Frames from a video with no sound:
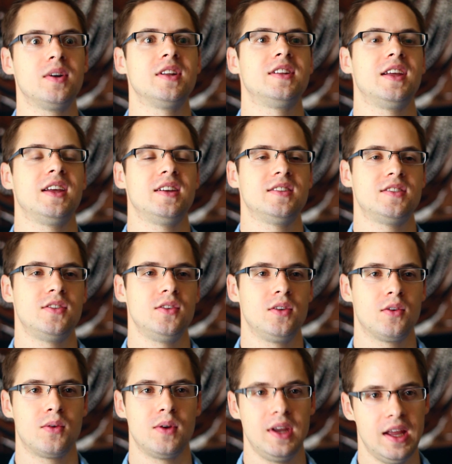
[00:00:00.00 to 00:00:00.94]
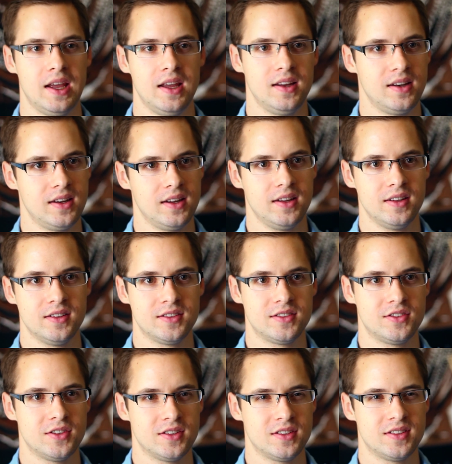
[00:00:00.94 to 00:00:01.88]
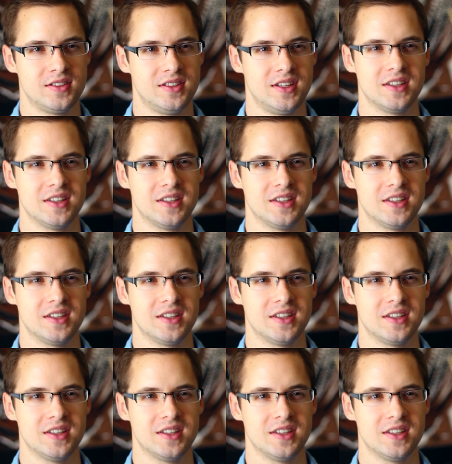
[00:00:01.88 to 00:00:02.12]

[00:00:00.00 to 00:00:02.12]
what it takes to create is just